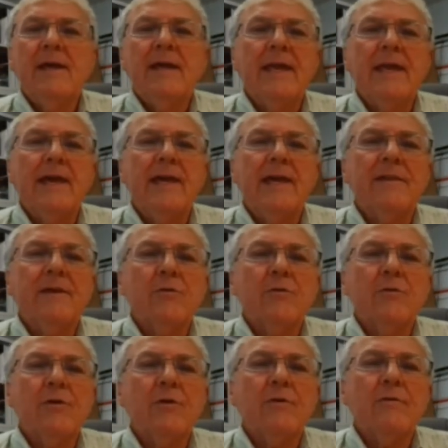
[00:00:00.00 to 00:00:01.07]
And there
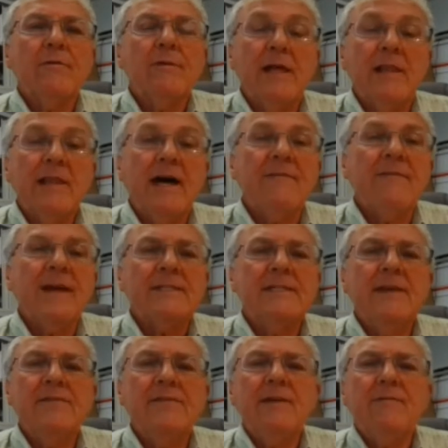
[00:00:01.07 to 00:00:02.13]
were a lot of
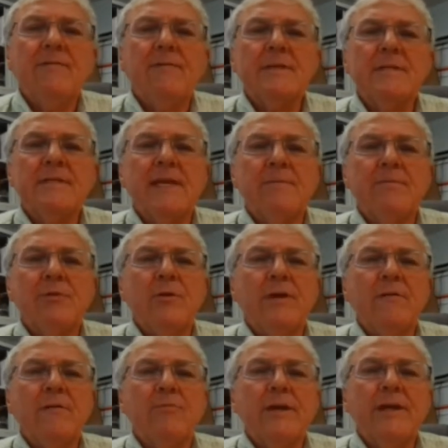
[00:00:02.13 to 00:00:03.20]
activity from the
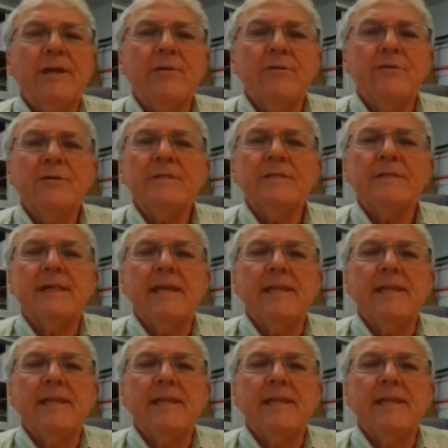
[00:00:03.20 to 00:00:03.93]
standpoint of breeders.